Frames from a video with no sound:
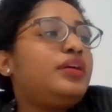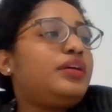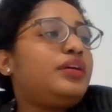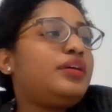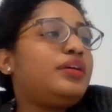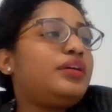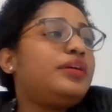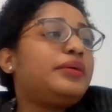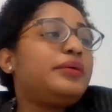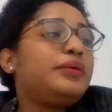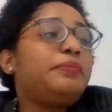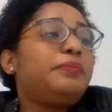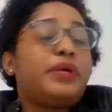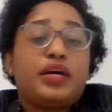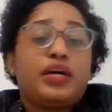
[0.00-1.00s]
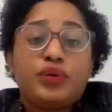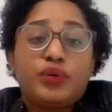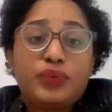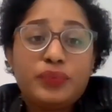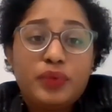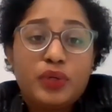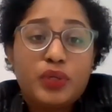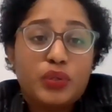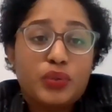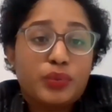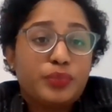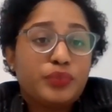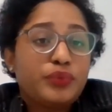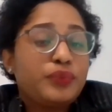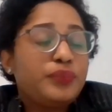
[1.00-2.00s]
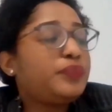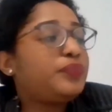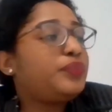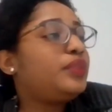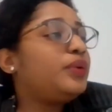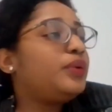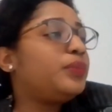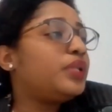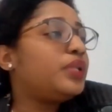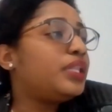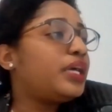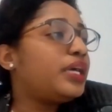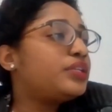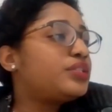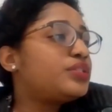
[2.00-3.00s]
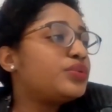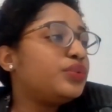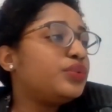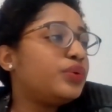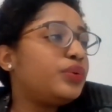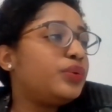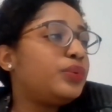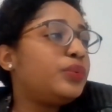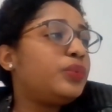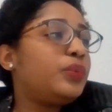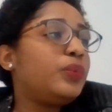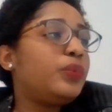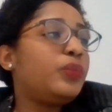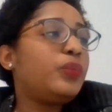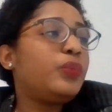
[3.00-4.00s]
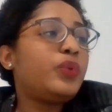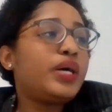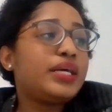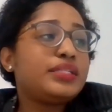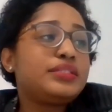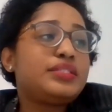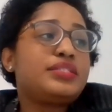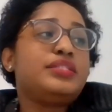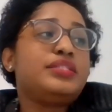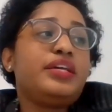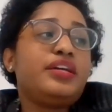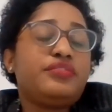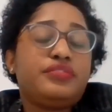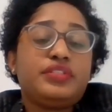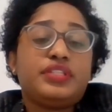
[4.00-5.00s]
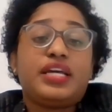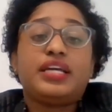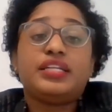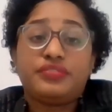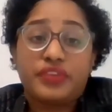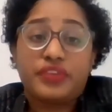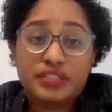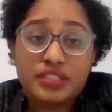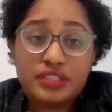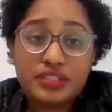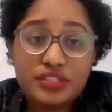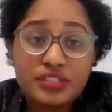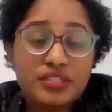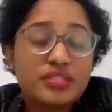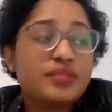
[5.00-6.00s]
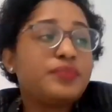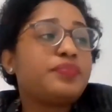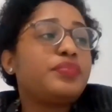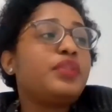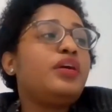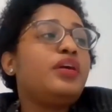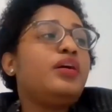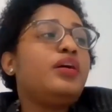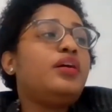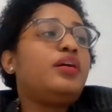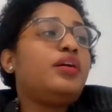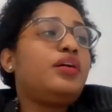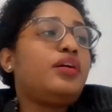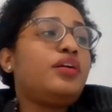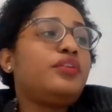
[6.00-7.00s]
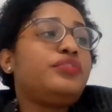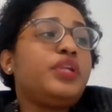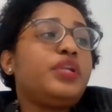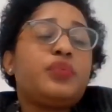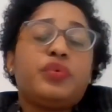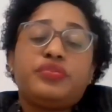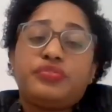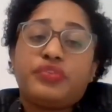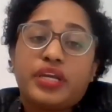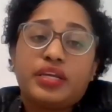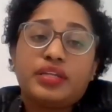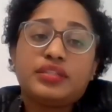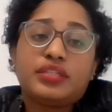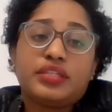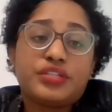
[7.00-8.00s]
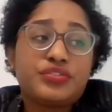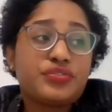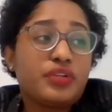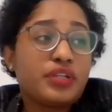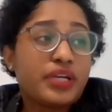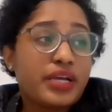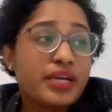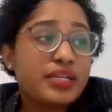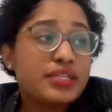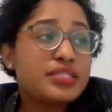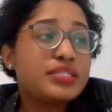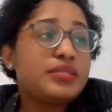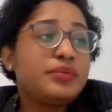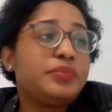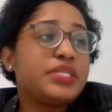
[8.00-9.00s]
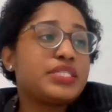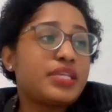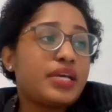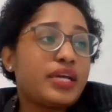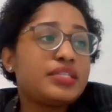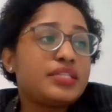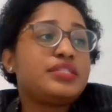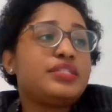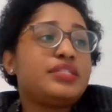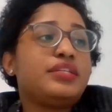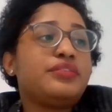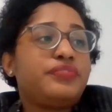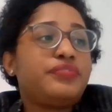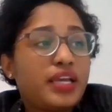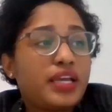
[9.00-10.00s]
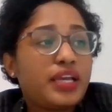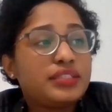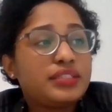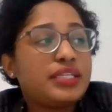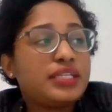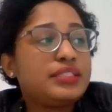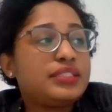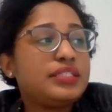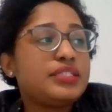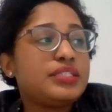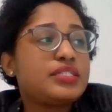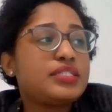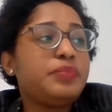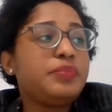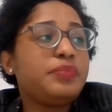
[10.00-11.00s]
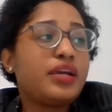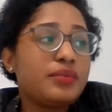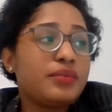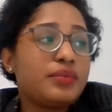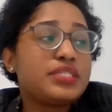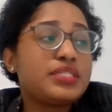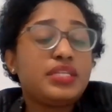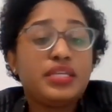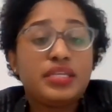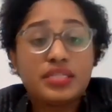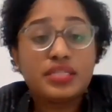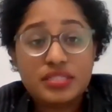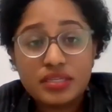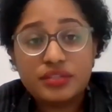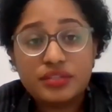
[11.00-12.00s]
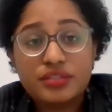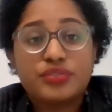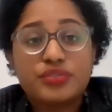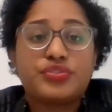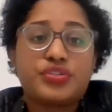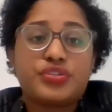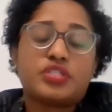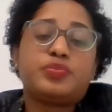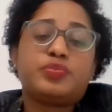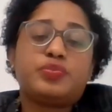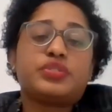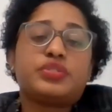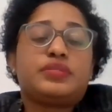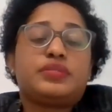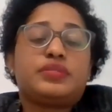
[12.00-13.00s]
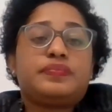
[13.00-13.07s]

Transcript: Uh, Lobo would like to know what's the advantages of liquefying the natural gas besides the fact that it becomes easier to transport.